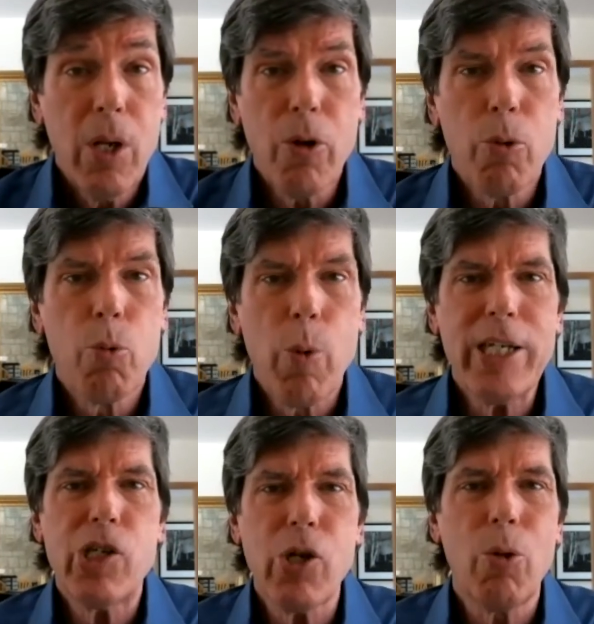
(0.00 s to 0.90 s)
the
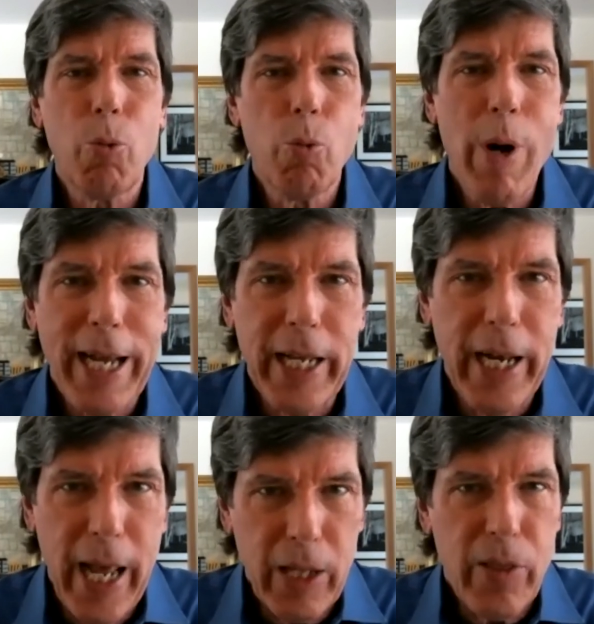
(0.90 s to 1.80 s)
racial
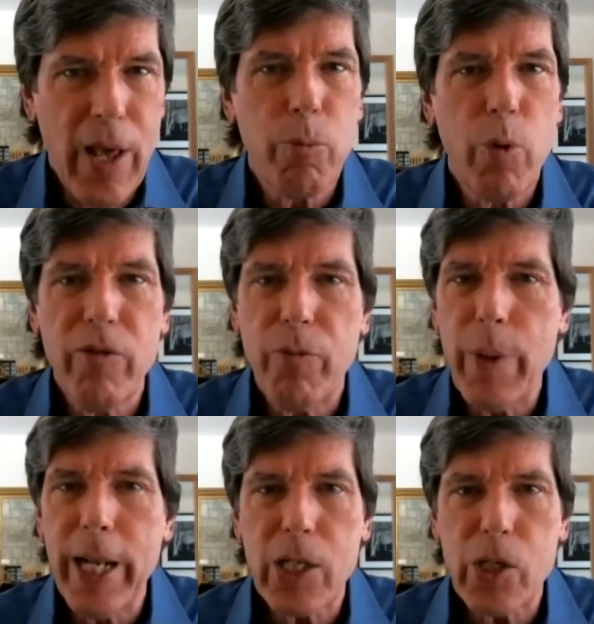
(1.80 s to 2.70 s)
reckoning that we've
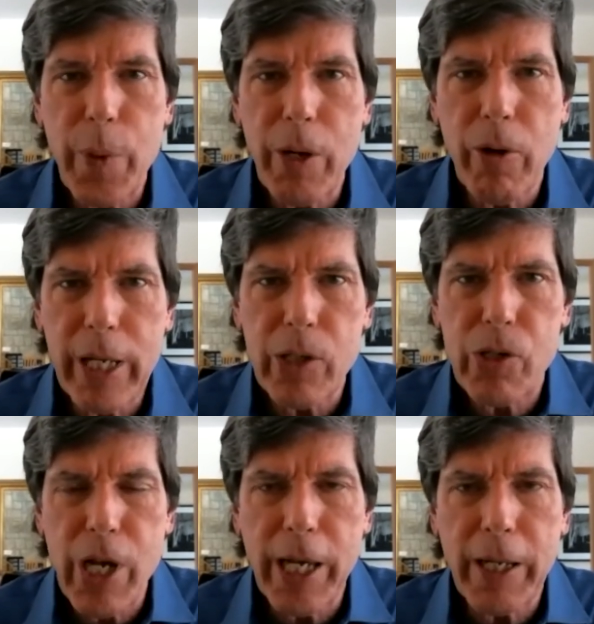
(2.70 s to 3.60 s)
been
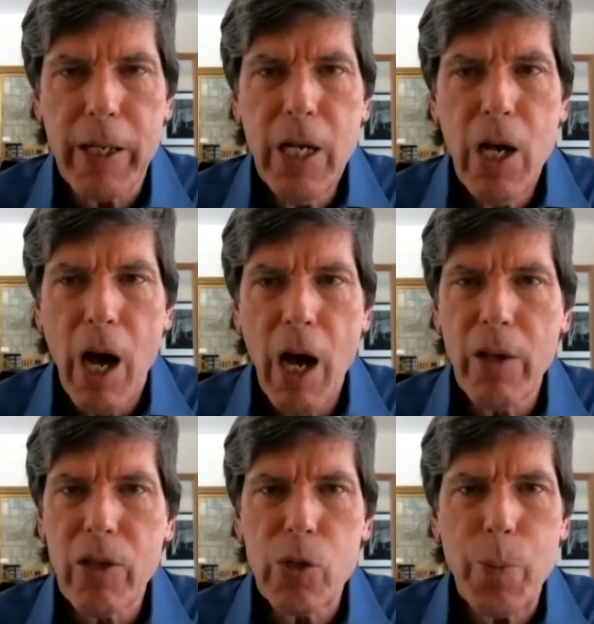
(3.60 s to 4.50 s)
experiencing
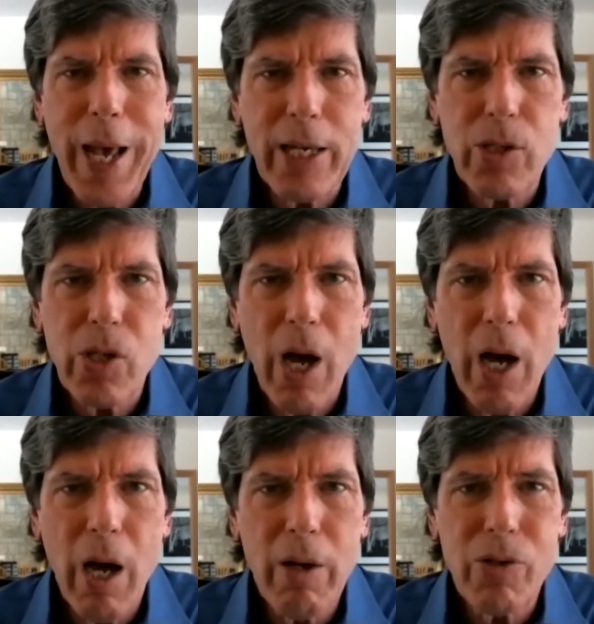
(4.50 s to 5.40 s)
these past
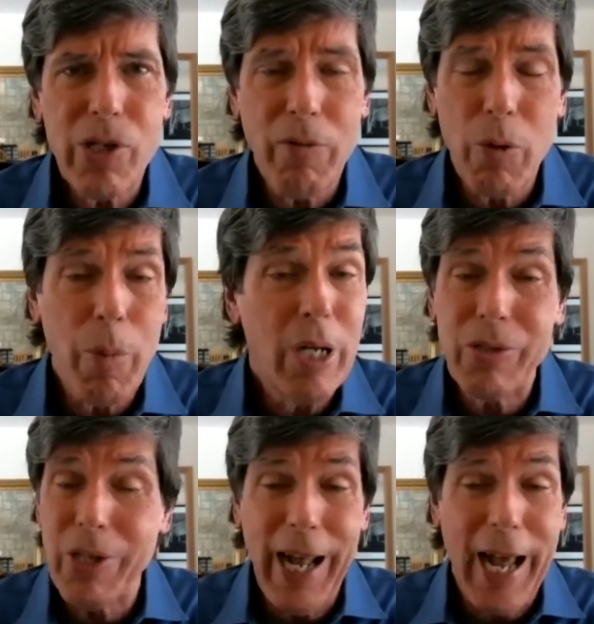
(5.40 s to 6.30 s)
several
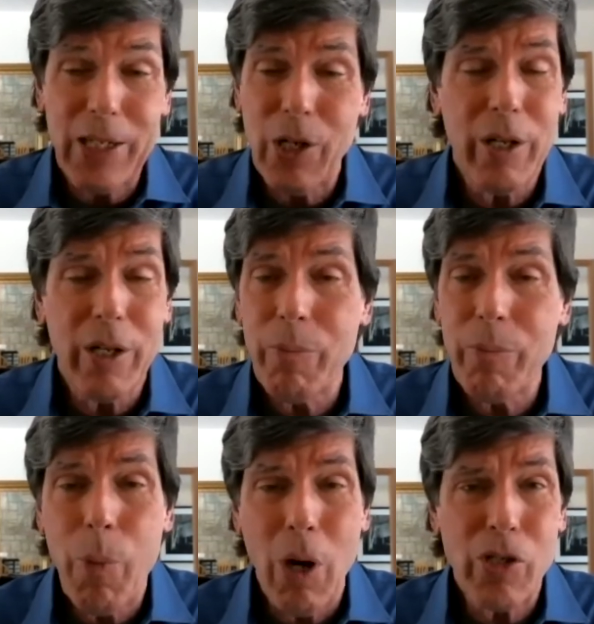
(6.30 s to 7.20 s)
months, and actually
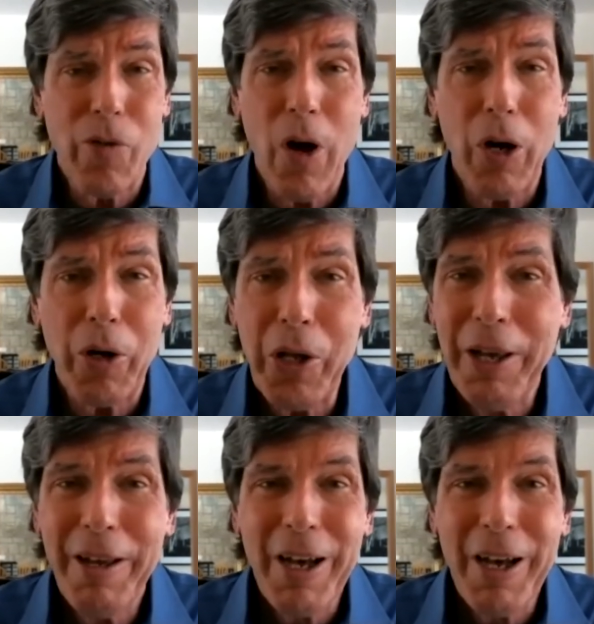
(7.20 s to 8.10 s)
parts of our
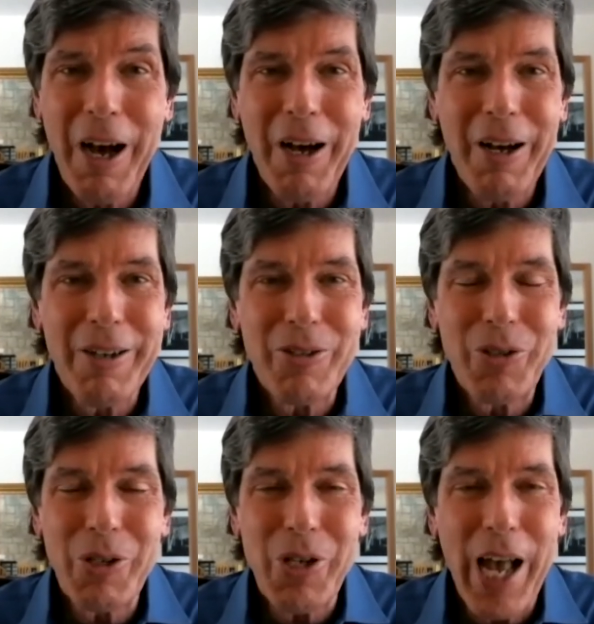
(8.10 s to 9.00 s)

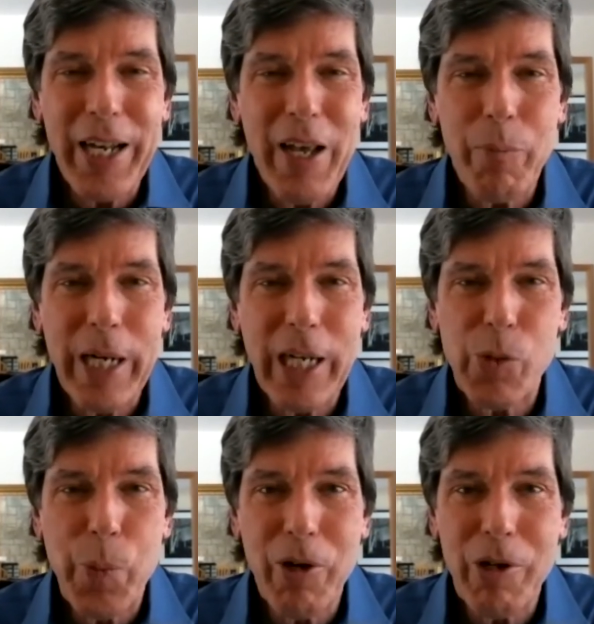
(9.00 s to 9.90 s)
society have been
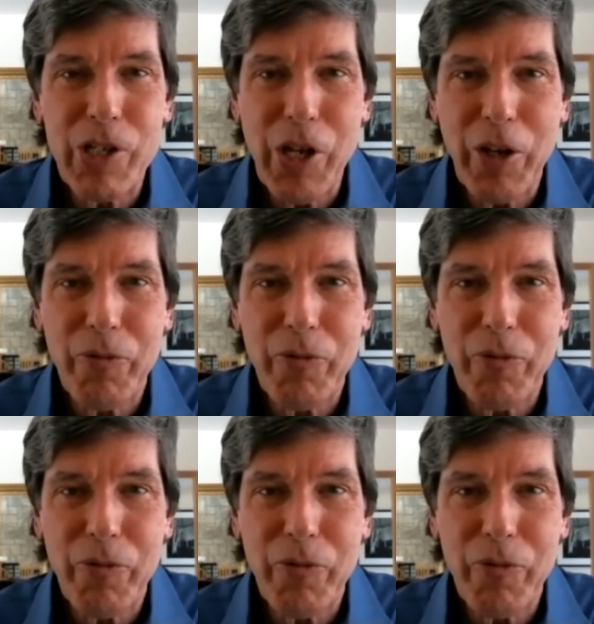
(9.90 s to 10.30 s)
experiencing